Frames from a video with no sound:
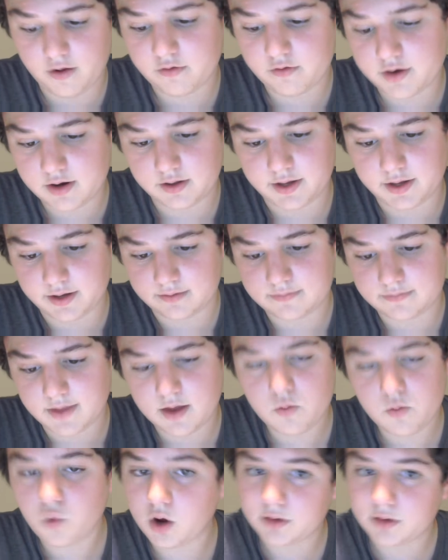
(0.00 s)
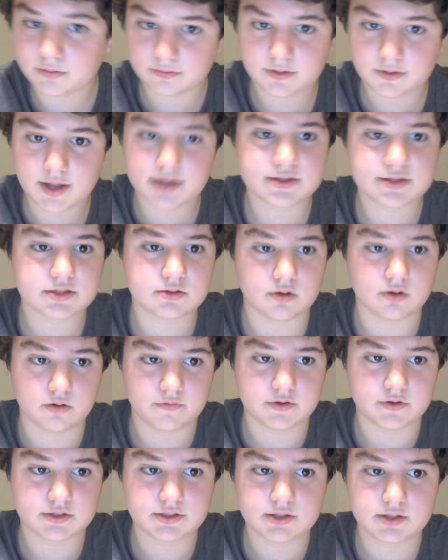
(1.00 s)
like, they want guest
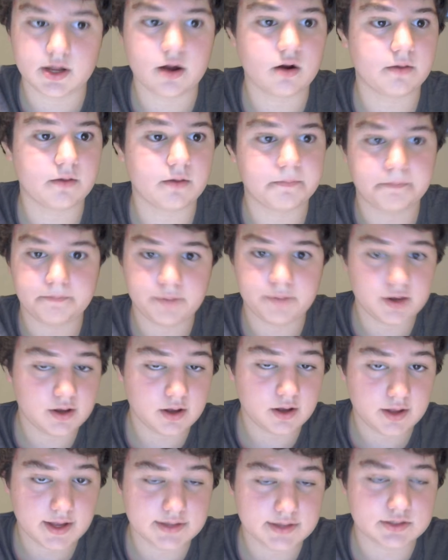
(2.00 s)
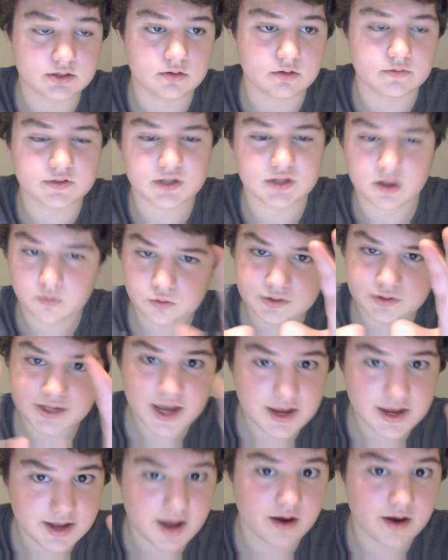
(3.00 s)
service. They are big in guest service. They will
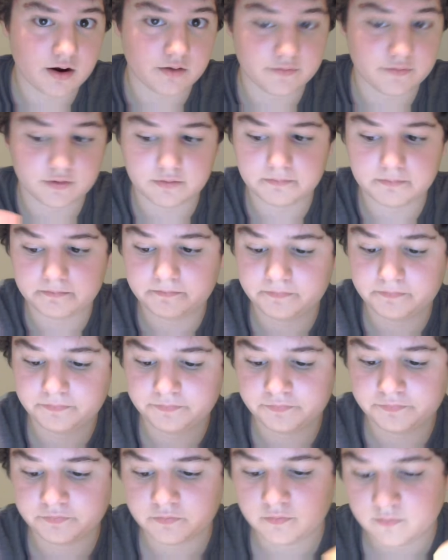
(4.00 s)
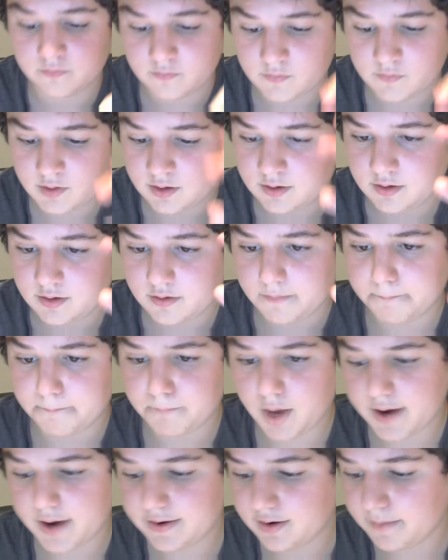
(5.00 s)
take care of it.
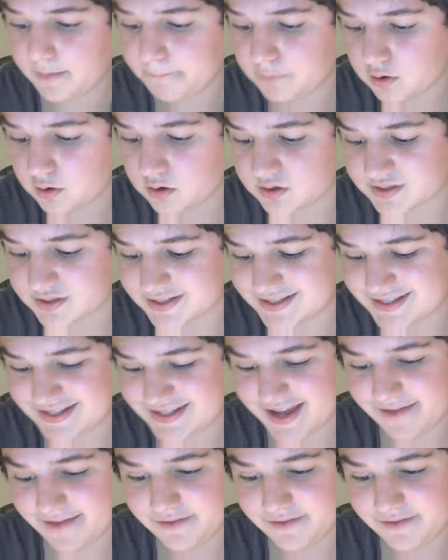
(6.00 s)
My number 7